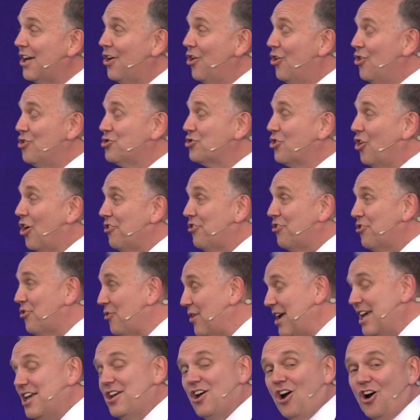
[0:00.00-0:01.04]
who's got
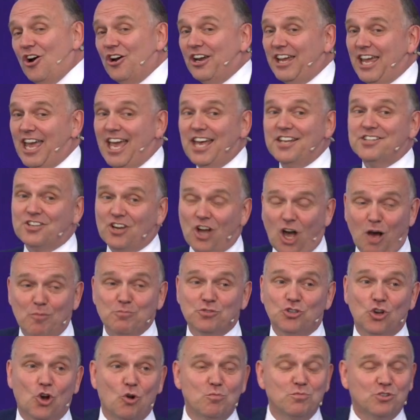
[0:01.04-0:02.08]
3 young kids
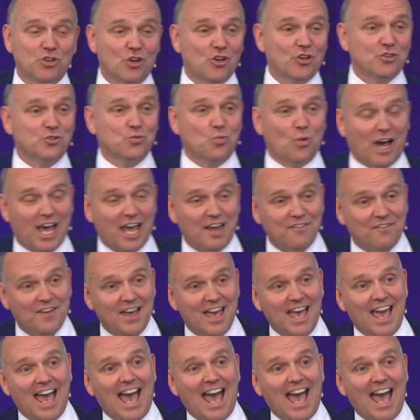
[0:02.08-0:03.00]
comes home to his wife